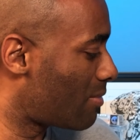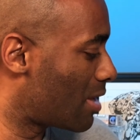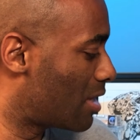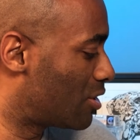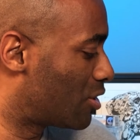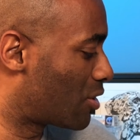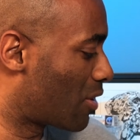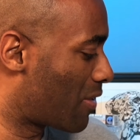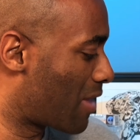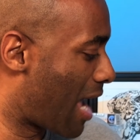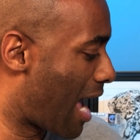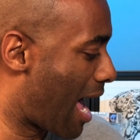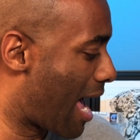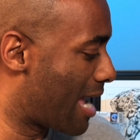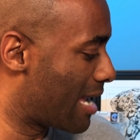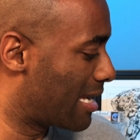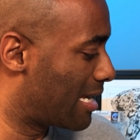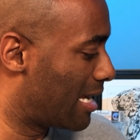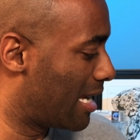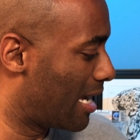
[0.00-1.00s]
so that
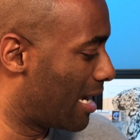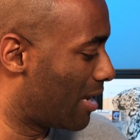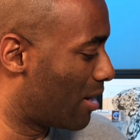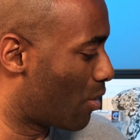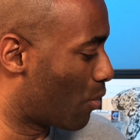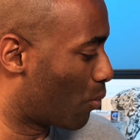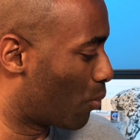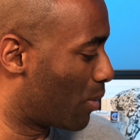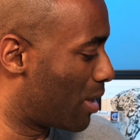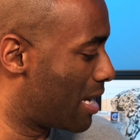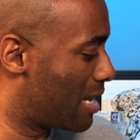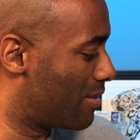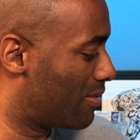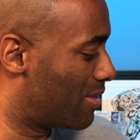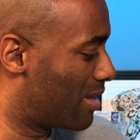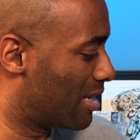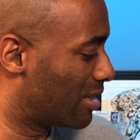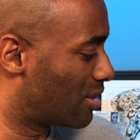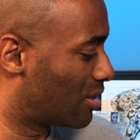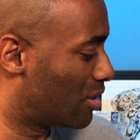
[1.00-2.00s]
I can read
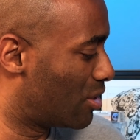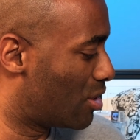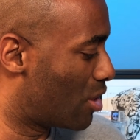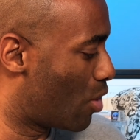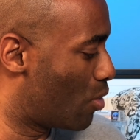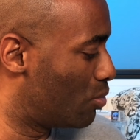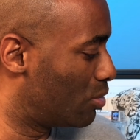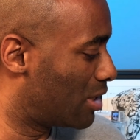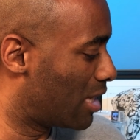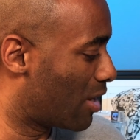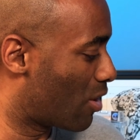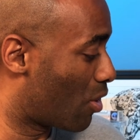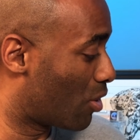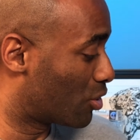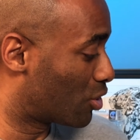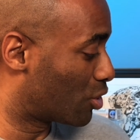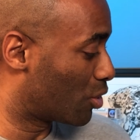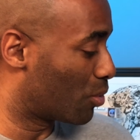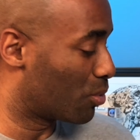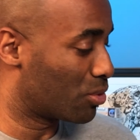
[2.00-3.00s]
this note and
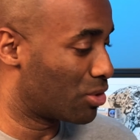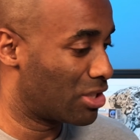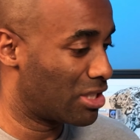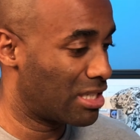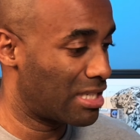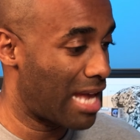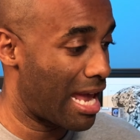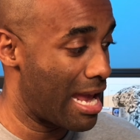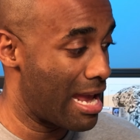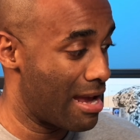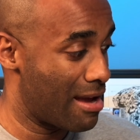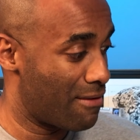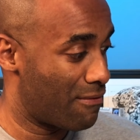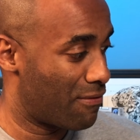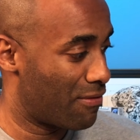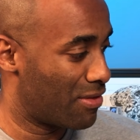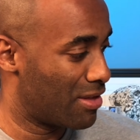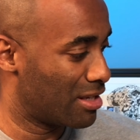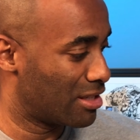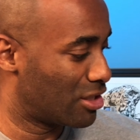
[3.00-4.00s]
also
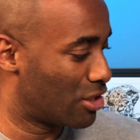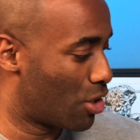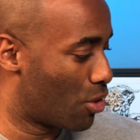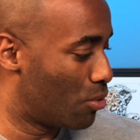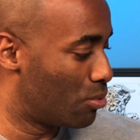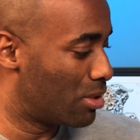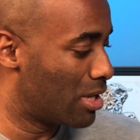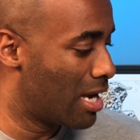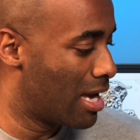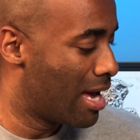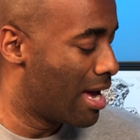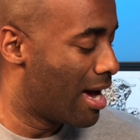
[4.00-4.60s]
save this note.